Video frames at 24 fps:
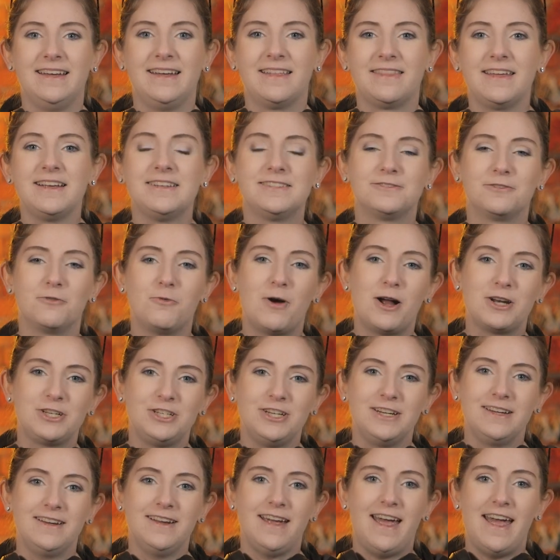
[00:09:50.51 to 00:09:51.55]
Thanks for
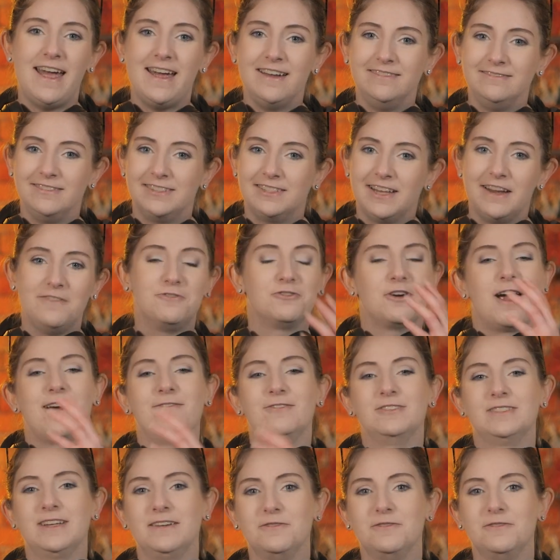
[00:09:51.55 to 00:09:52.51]
watching and safe travels,